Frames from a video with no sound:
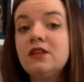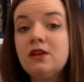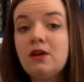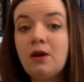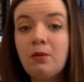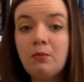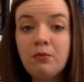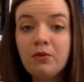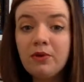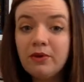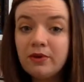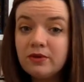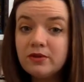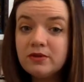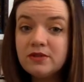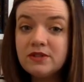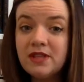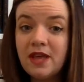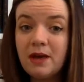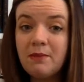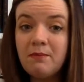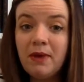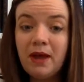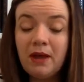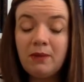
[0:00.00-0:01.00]
the numbers
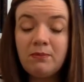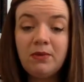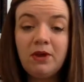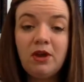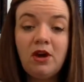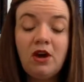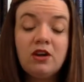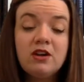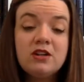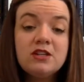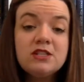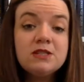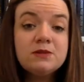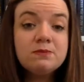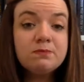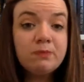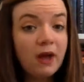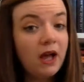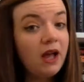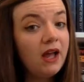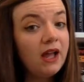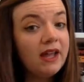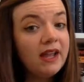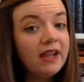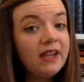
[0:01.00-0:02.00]
that might be on a
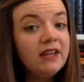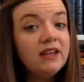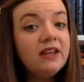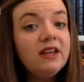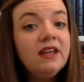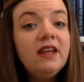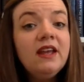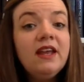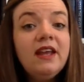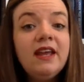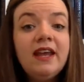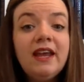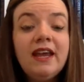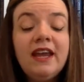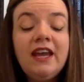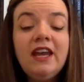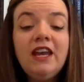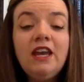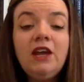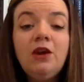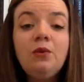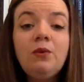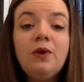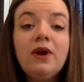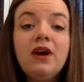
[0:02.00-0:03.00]
spine,
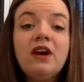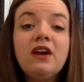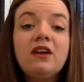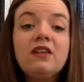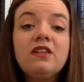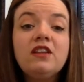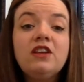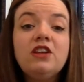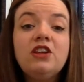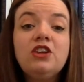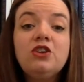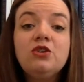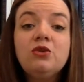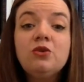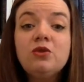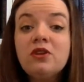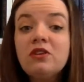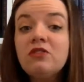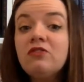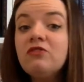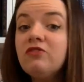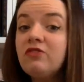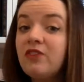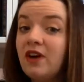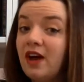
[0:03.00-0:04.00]
anywhere that you
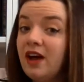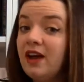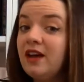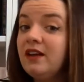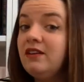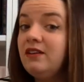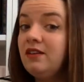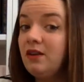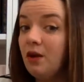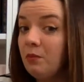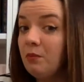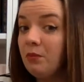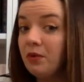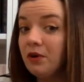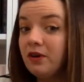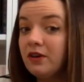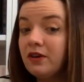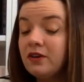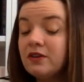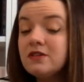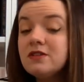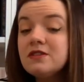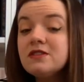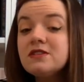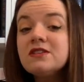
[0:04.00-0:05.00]
can find
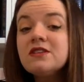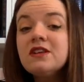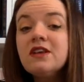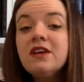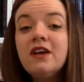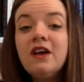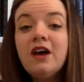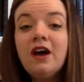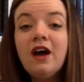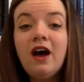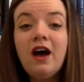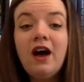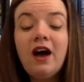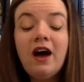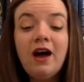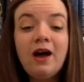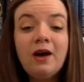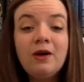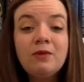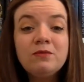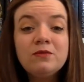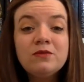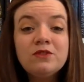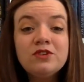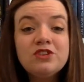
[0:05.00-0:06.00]
numbers.
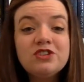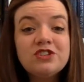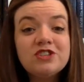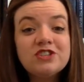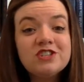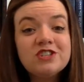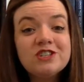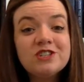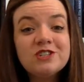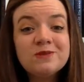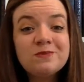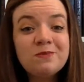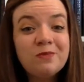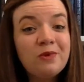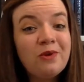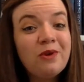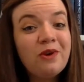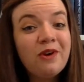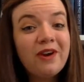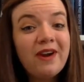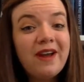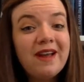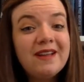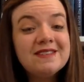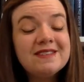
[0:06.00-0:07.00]
Um, just
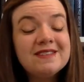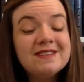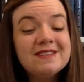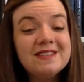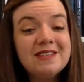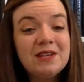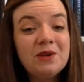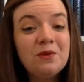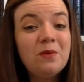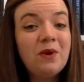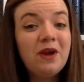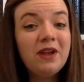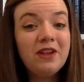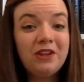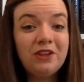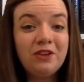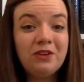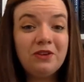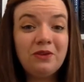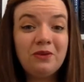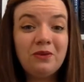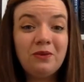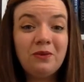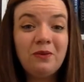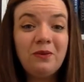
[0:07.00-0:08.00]
explore and see what
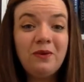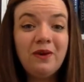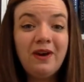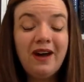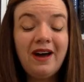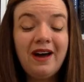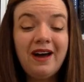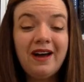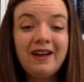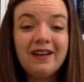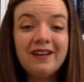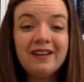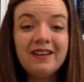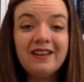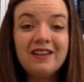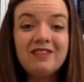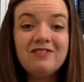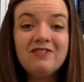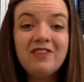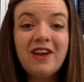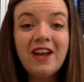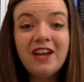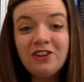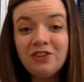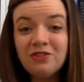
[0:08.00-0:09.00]
you uh,
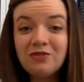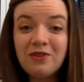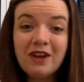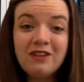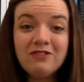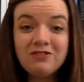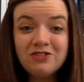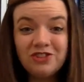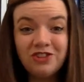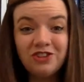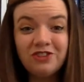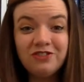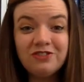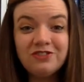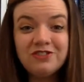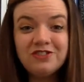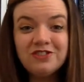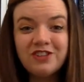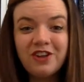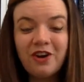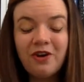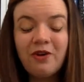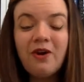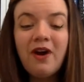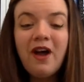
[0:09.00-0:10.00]
can find around you.
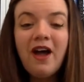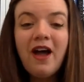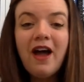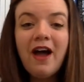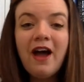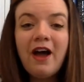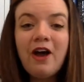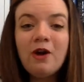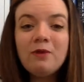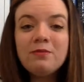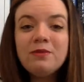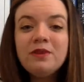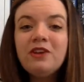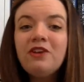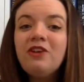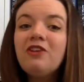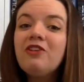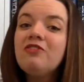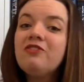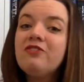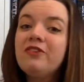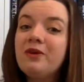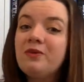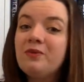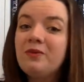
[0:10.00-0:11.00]
So I hope that you
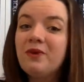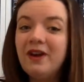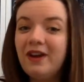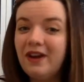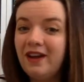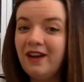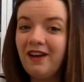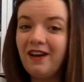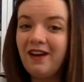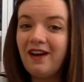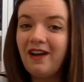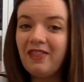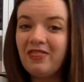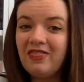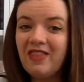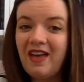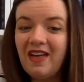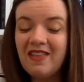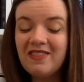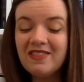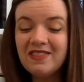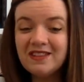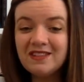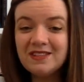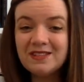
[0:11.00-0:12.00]
have fun working on
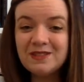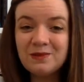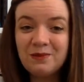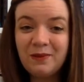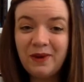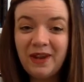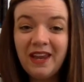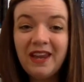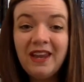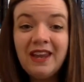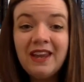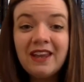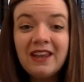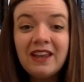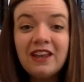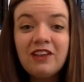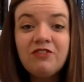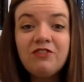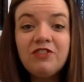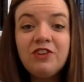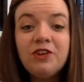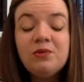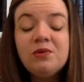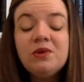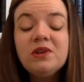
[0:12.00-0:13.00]
that this week.
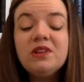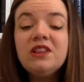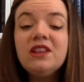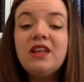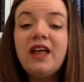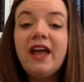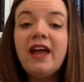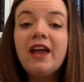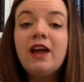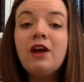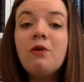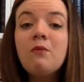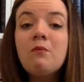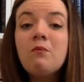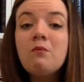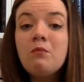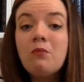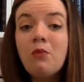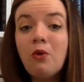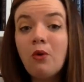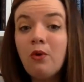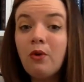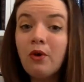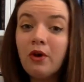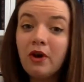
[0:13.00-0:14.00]
If you would like
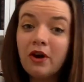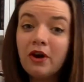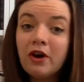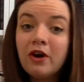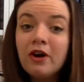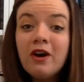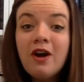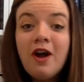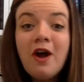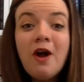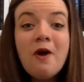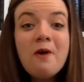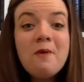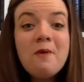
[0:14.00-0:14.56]
more